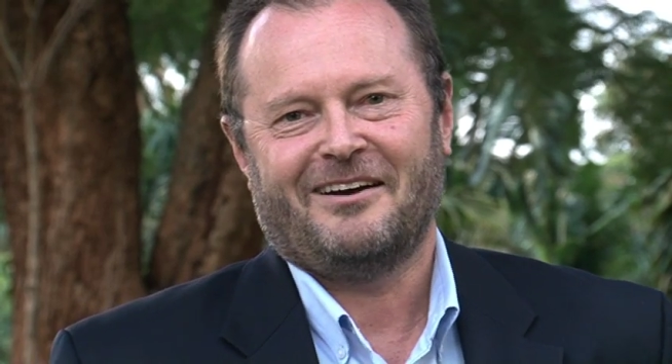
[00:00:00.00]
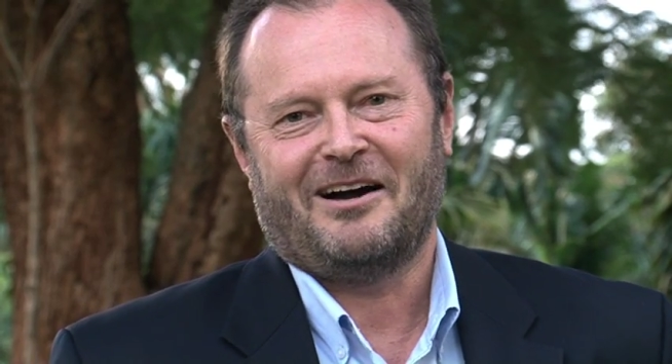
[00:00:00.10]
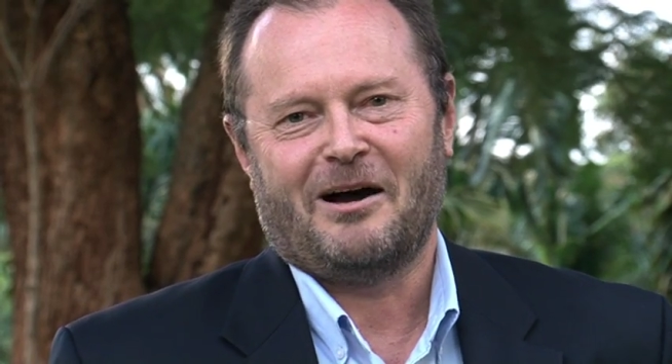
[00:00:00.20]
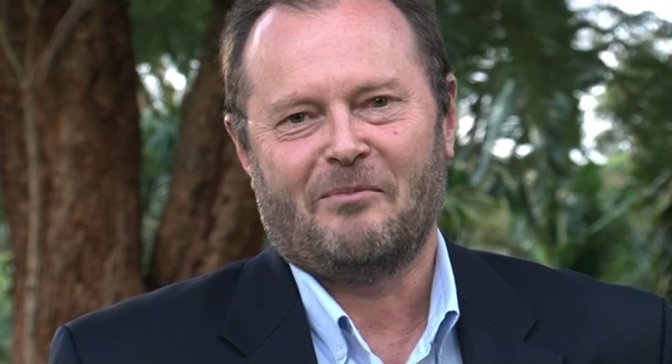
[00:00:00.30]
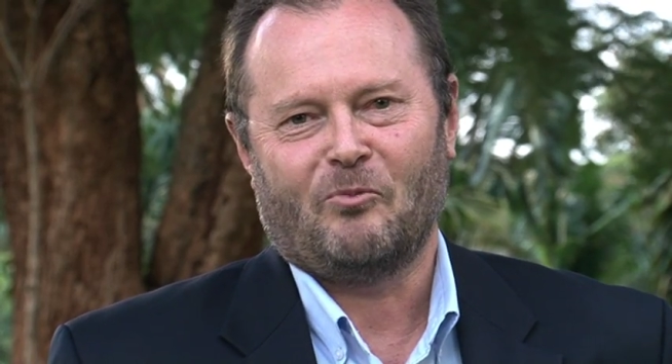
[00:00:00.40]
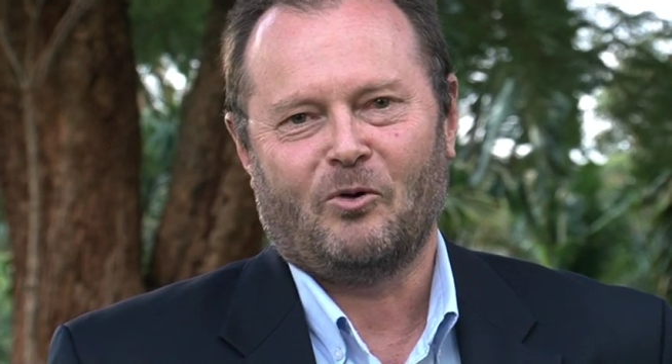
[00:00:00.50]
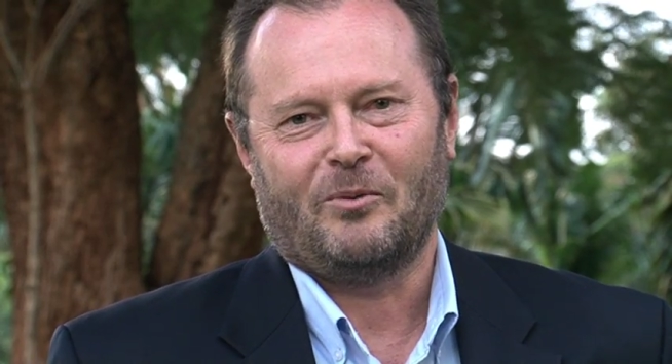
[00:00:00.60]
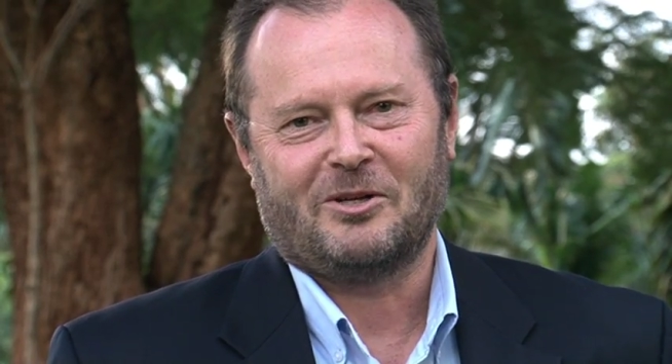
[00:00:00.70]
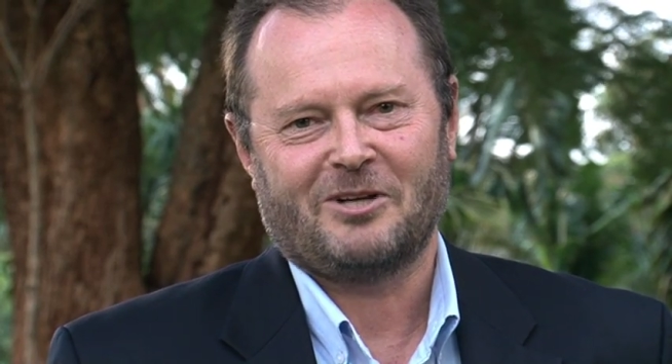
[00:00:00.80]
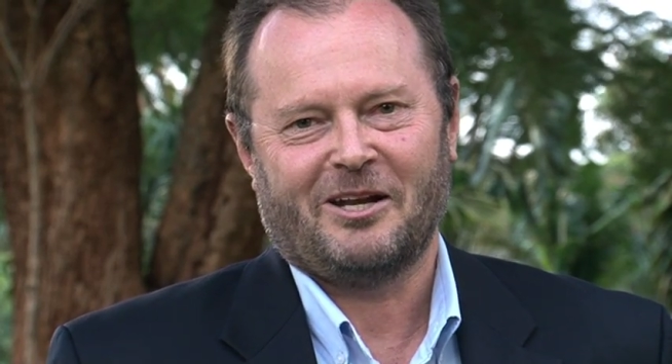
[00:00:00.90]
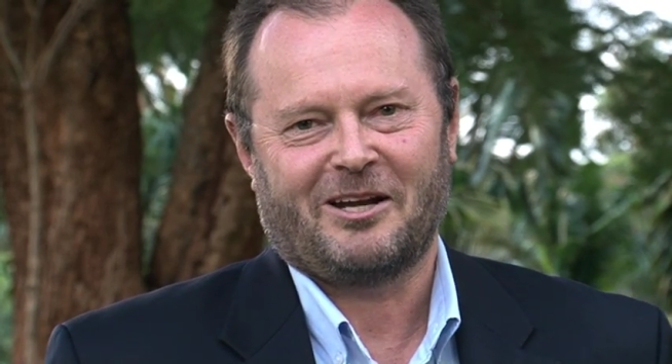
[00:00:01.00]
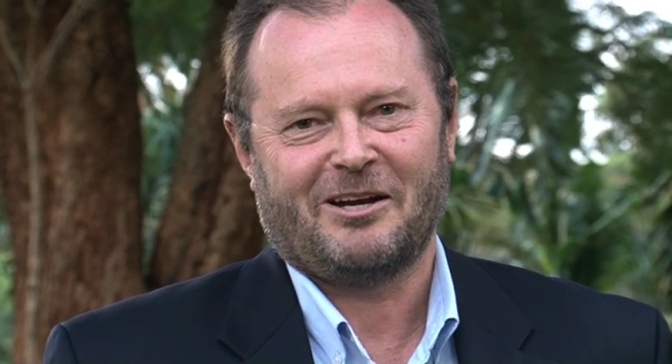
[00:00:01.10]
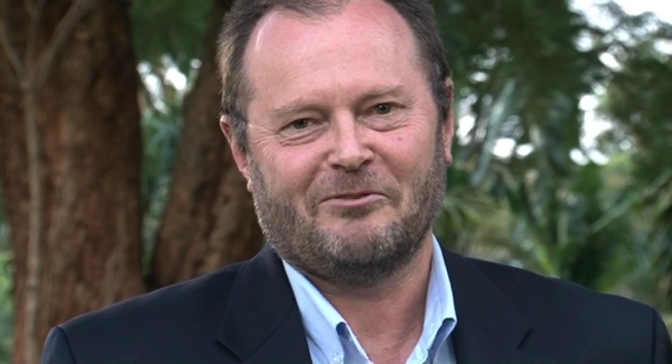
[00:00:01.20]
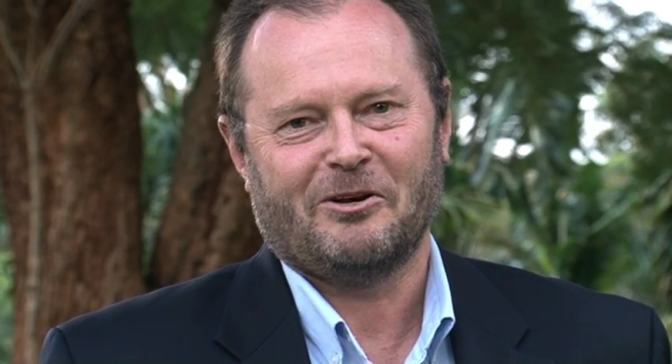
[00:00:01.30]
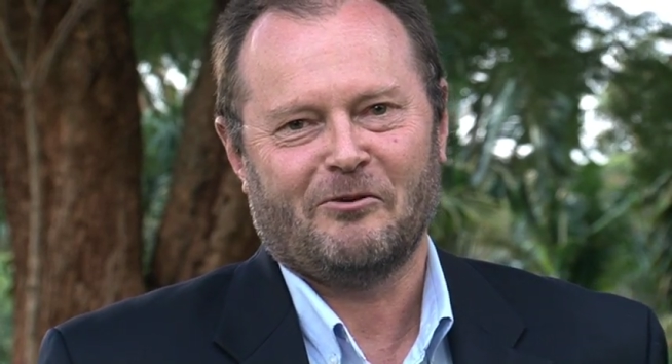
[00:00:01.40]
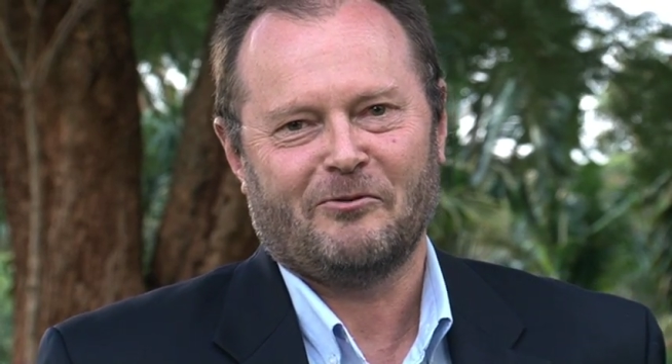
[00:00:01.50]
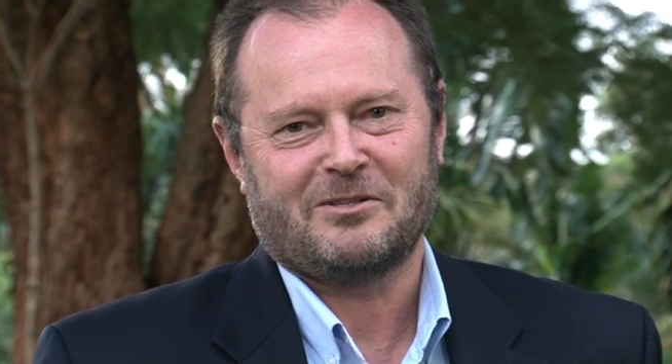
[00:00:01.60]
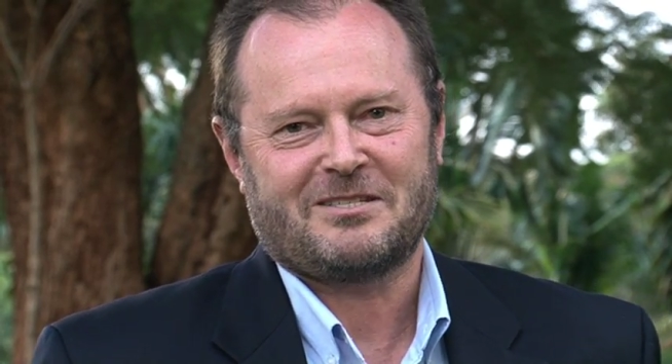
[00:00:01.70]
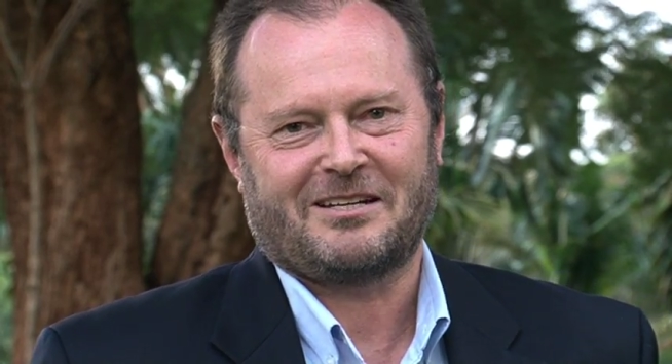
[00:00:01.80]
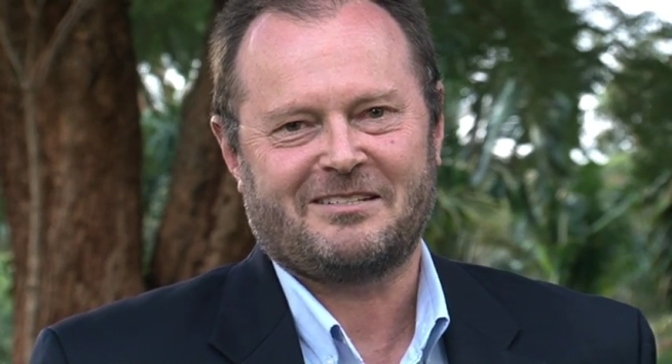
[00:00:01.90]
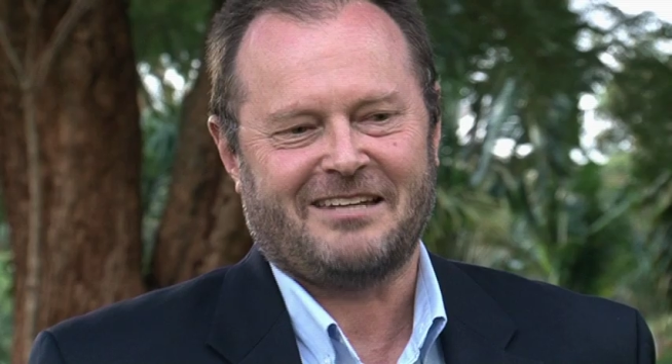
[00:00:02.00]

We'll be trying to cover it over the 6